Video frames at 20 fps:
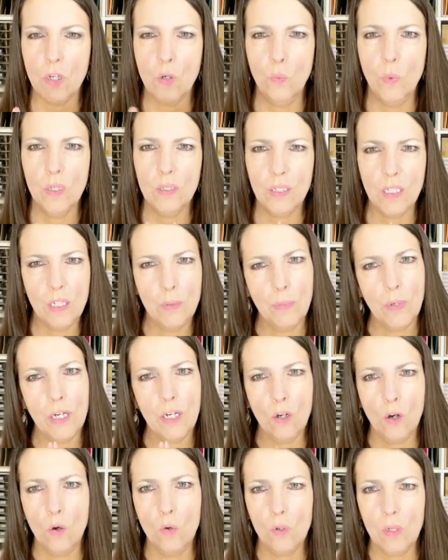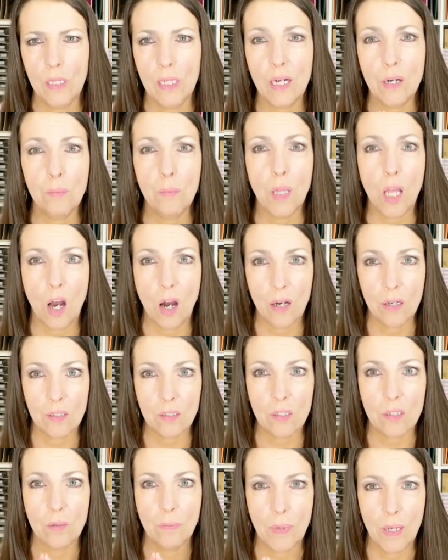You will need to bring your own clear
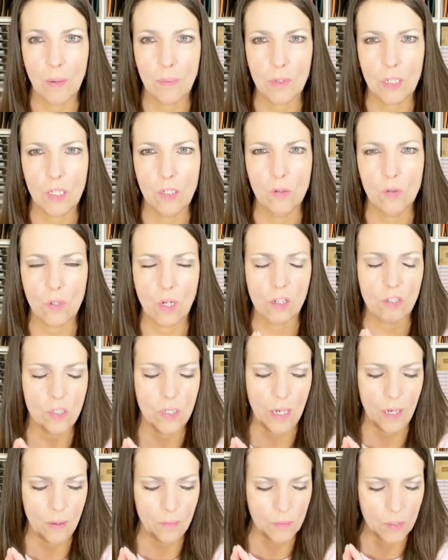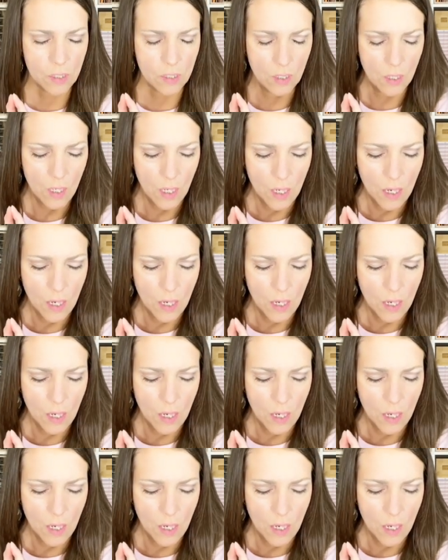blocks to be able to use our stamps.